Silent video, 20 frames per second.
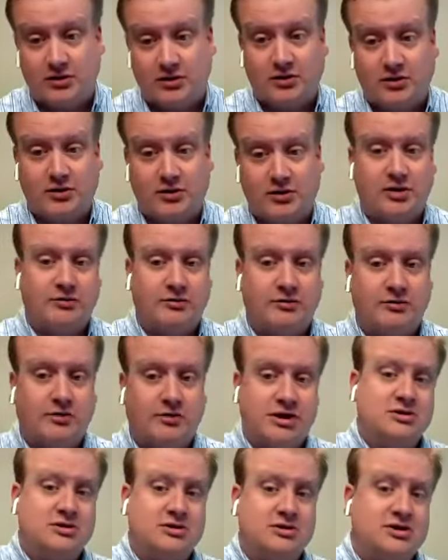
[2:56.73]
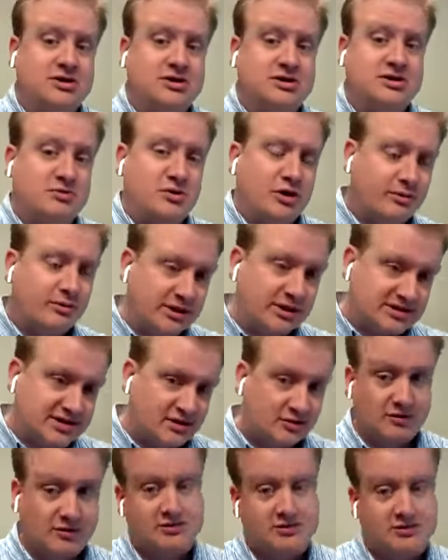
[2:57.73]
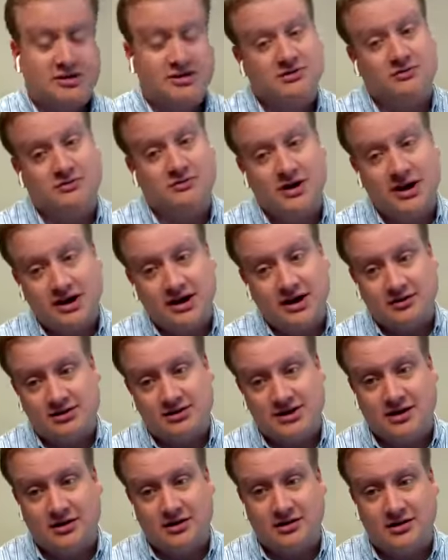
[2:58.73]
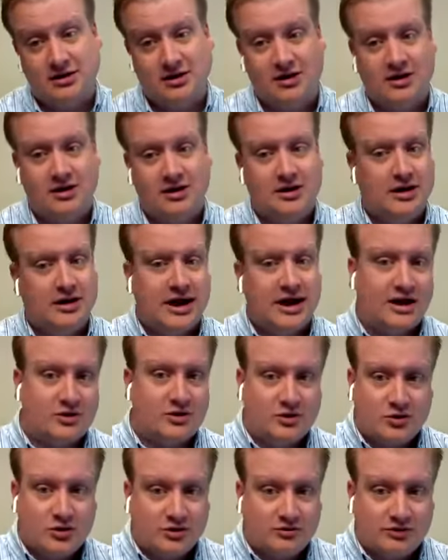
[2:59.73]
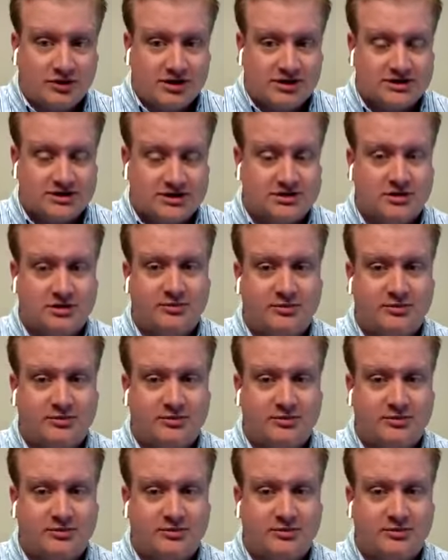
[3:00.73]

Do I register as a marketplace seller? Do I register as a regular seller? How do I register?